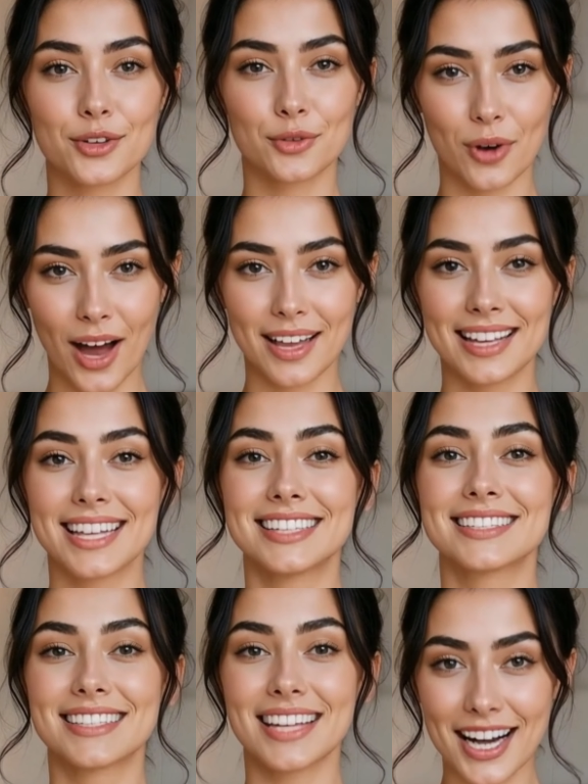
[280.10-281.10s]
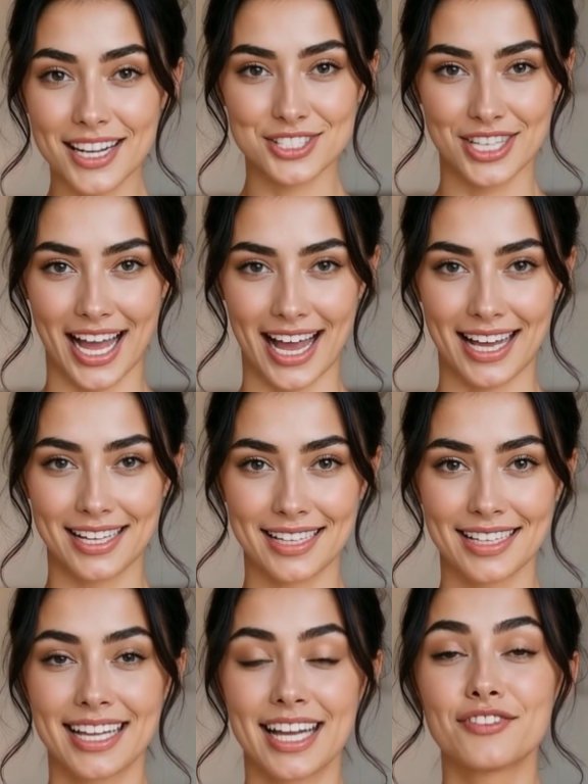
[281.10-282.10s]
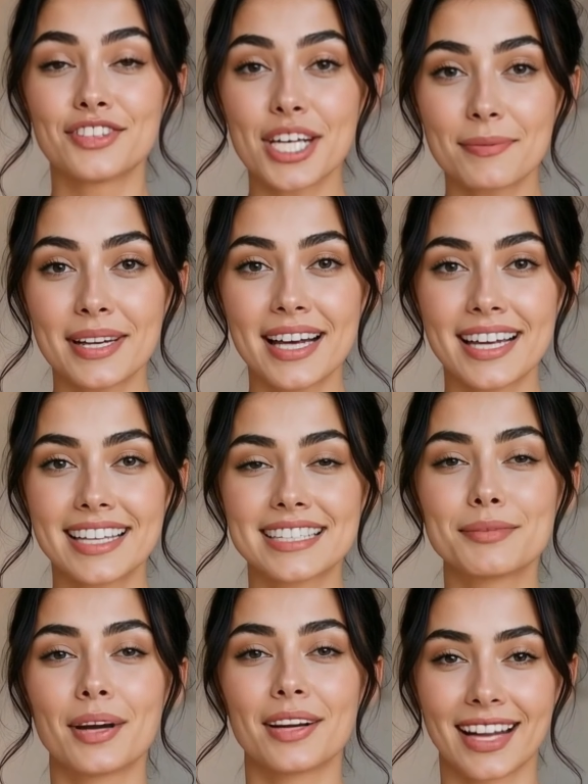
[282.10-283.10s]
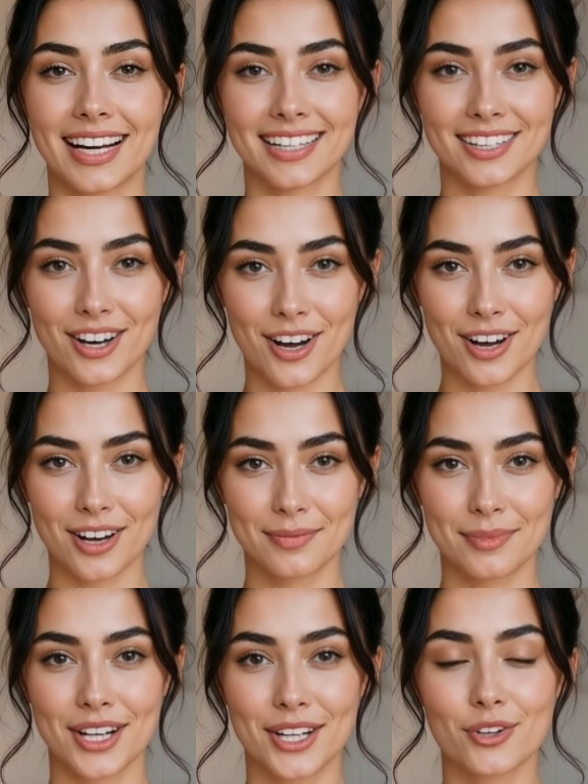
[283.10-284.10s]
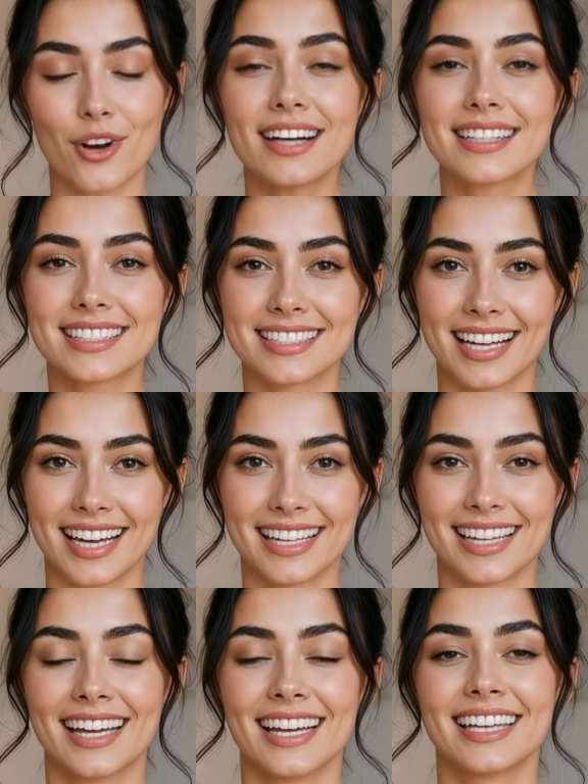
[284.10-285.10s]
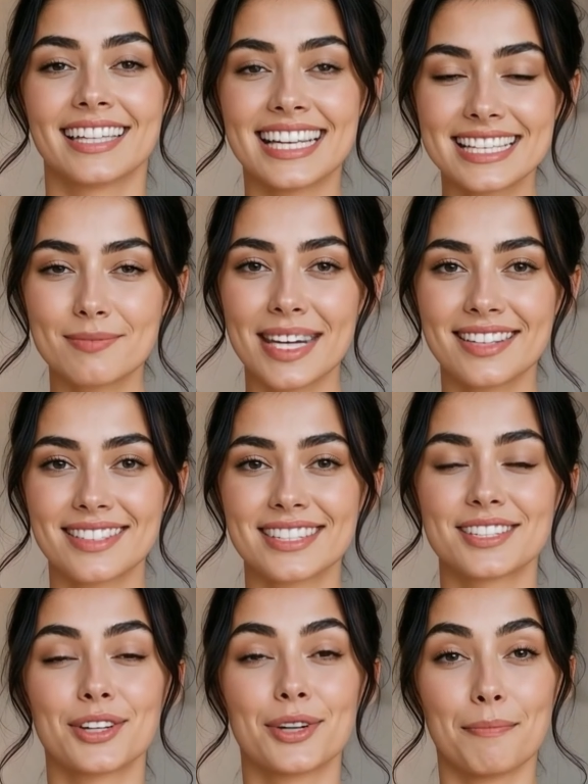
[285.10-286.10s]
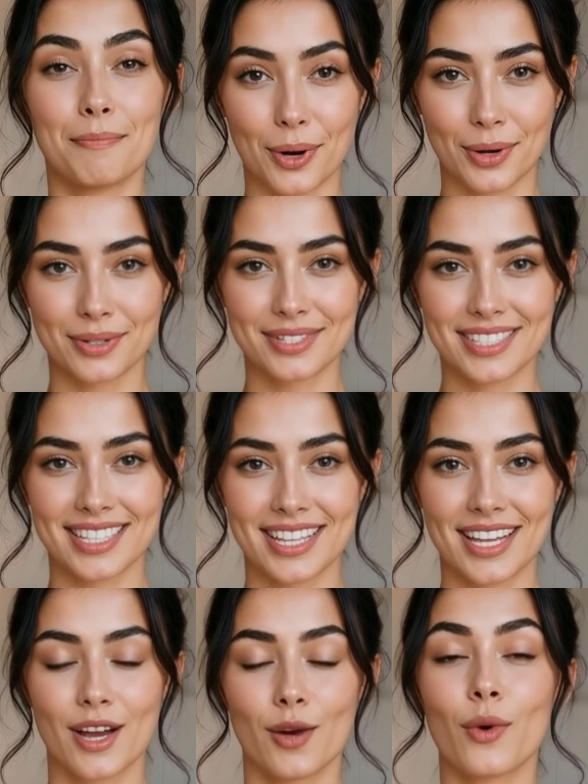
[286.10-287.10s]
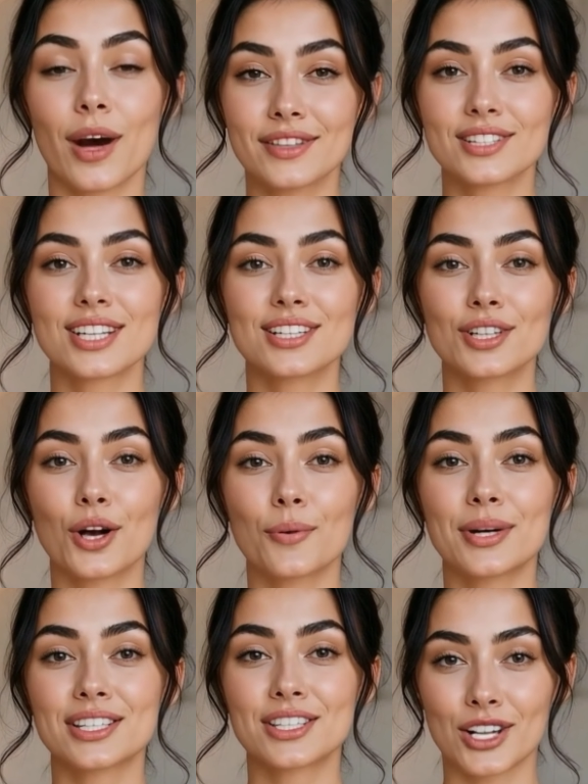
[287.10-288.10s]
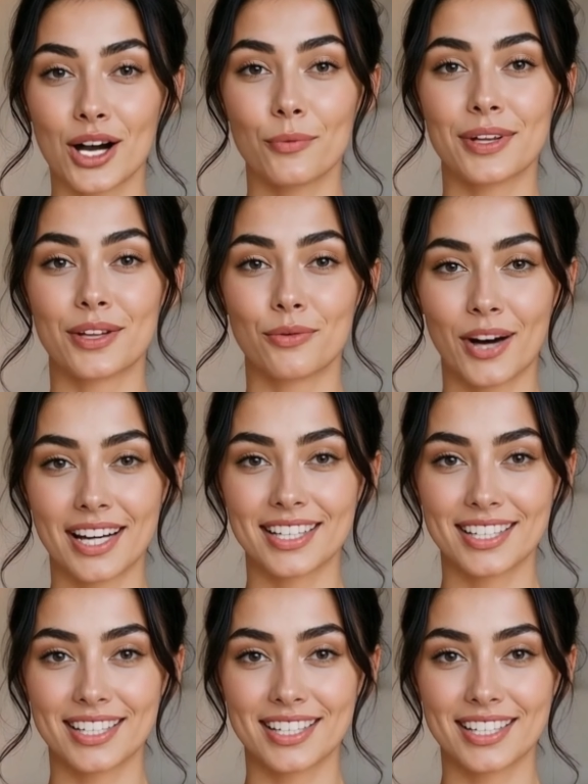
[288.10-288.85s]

Grok is not shy. If Gemini is polite and calm, Grok is like, let's make this look bold. Weather doesn't always start with the right